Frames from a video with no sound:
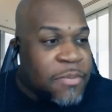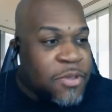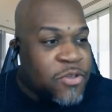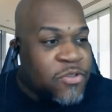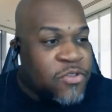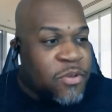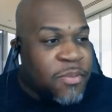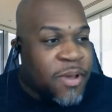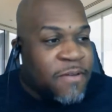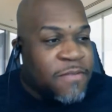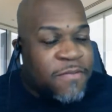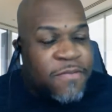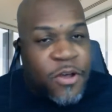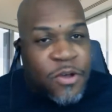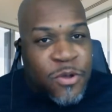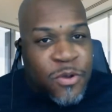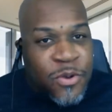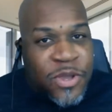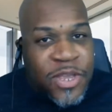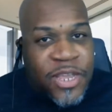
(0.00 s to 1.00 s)
using my
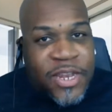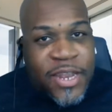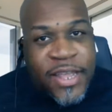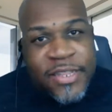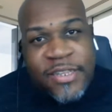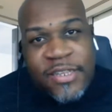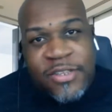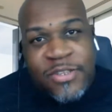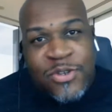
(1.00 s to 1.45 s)
phone connected